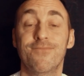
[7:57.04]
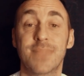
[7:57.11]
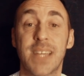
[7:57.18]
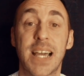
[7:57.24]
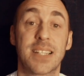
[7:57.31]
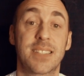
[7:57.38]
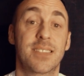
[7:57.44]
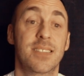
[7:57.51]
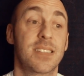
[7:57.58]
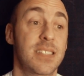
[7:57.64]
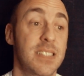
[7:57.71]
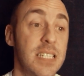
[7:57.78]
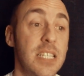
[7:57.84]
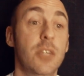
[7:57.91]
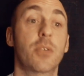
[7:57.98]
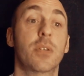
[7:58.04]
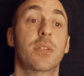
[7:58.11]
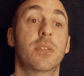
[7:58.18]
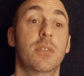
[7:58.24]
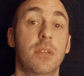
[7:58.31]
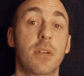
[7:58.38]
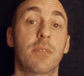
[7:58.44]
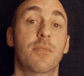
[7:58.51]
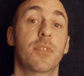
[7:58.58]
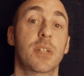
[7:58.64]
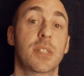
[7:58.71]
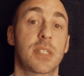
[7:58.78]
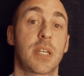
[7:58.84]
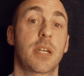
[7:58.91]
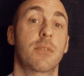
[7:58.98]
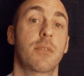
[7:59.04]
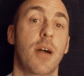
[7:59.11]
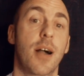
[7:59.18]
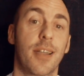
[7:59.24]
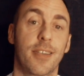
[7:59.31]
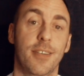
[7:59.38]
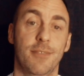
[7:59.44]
that's the secret to a frontside rock.